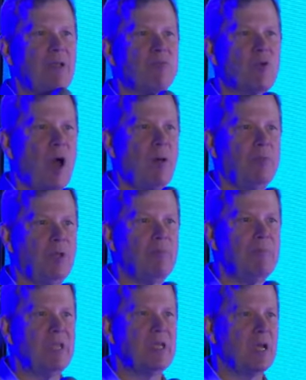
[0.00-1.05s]
a problem
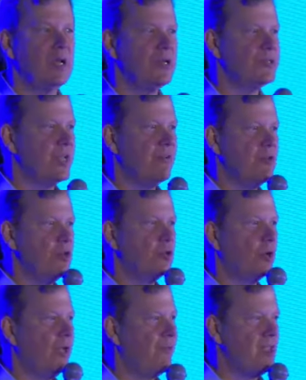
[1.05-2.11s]
because if you
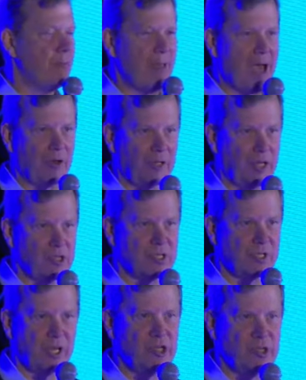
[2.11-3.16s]
look at the amount of
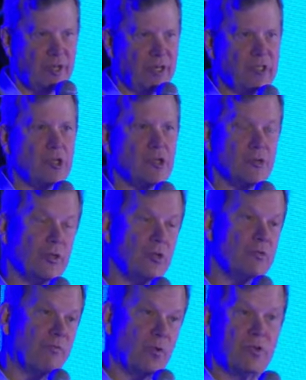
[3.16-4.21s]
legislation that is
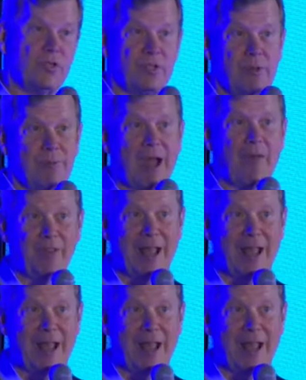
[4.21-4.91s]
introduced versus the amount